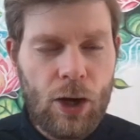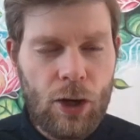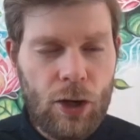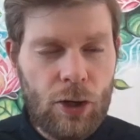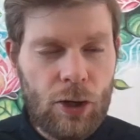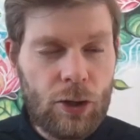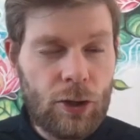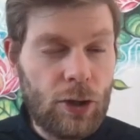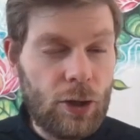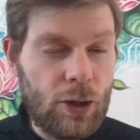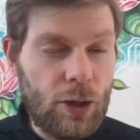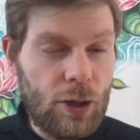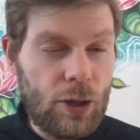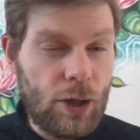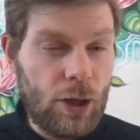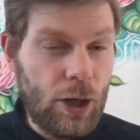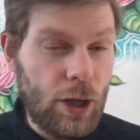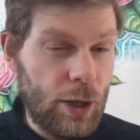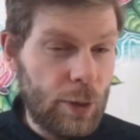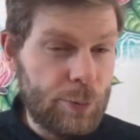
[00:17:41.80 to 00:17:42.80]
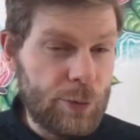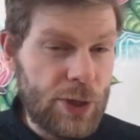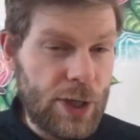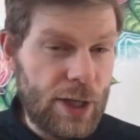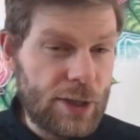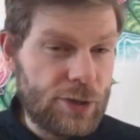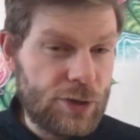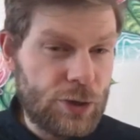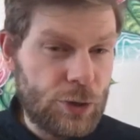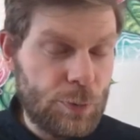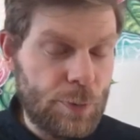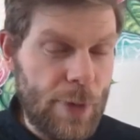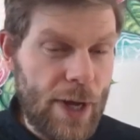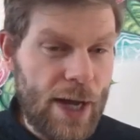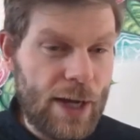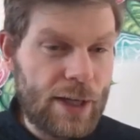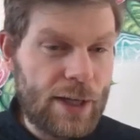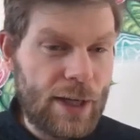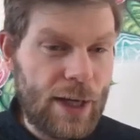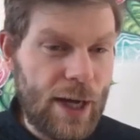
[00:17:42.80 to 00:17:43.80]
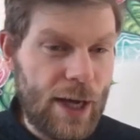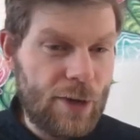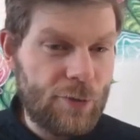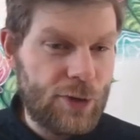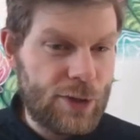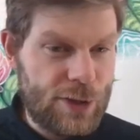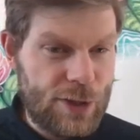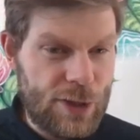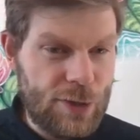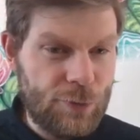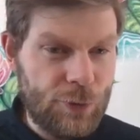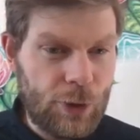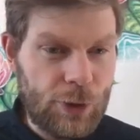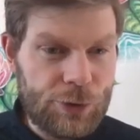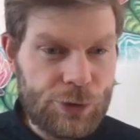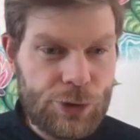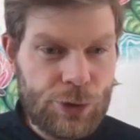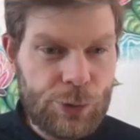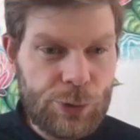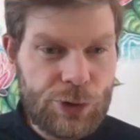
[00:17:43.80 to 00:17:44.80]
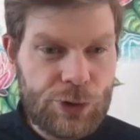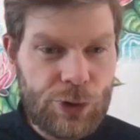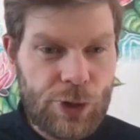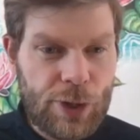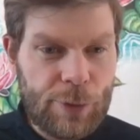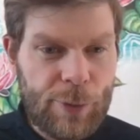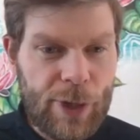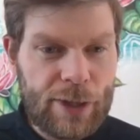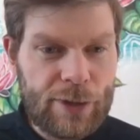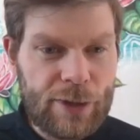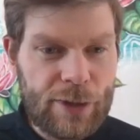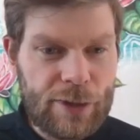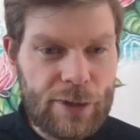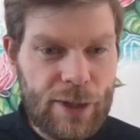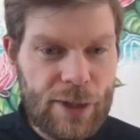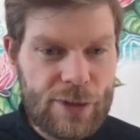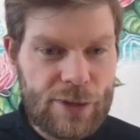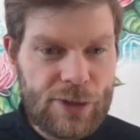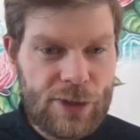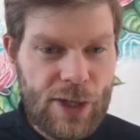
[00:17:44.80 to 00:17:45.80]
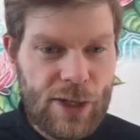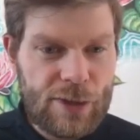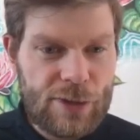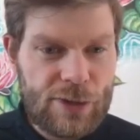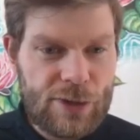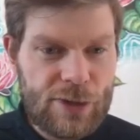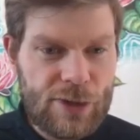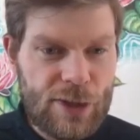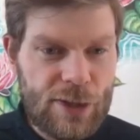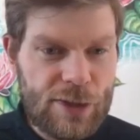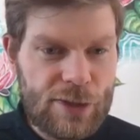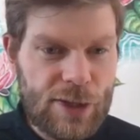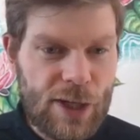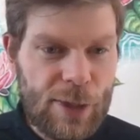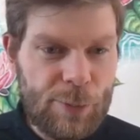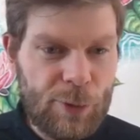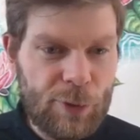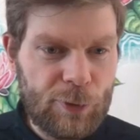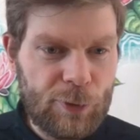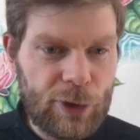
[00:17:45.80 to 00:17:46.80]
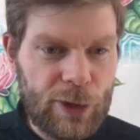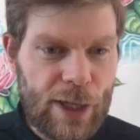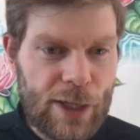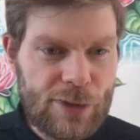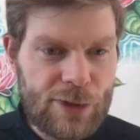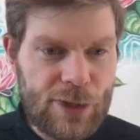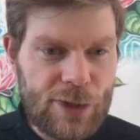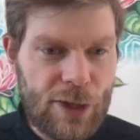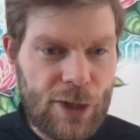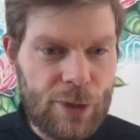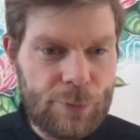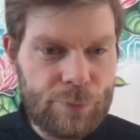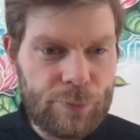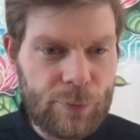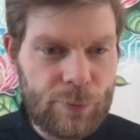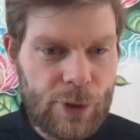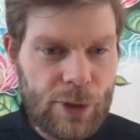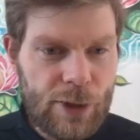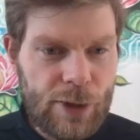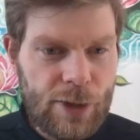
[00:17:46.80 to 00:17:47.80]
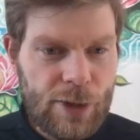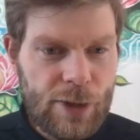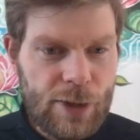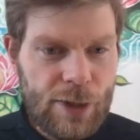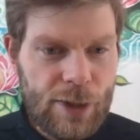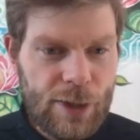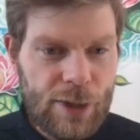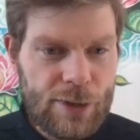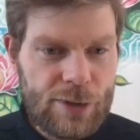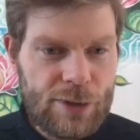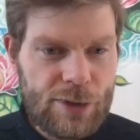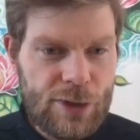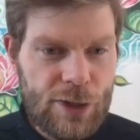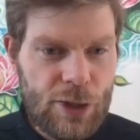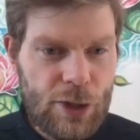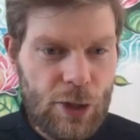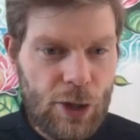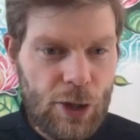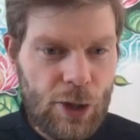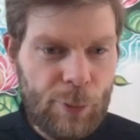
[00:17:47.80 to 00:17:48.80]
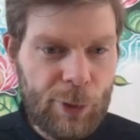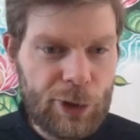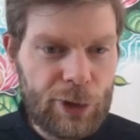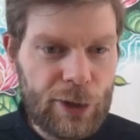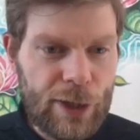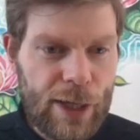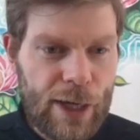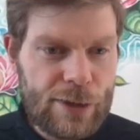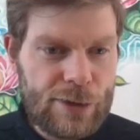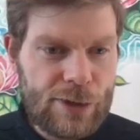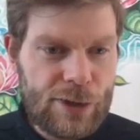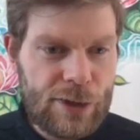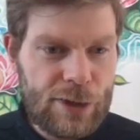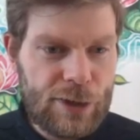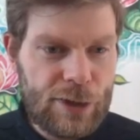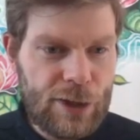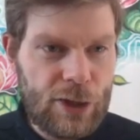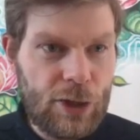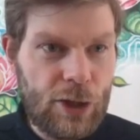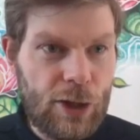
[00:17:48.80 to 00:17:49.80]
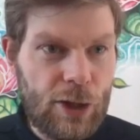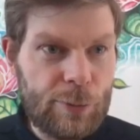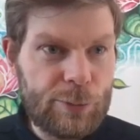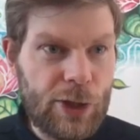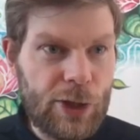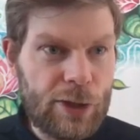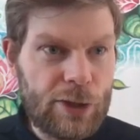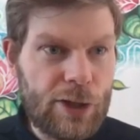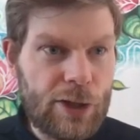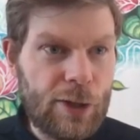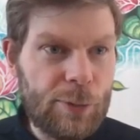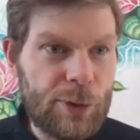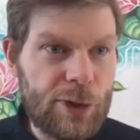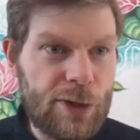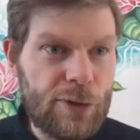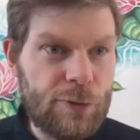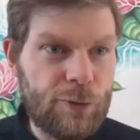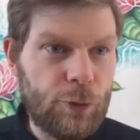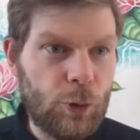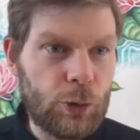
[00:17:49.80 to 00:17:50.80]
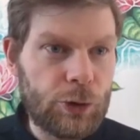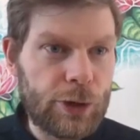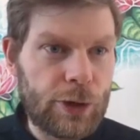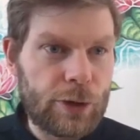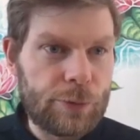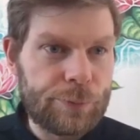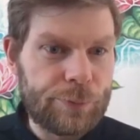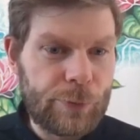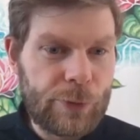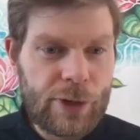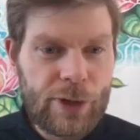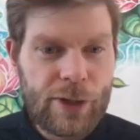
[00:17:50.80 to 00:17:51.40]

all objects you make have a default toString method that says the type of class they are. It's the armor class in the com.company folder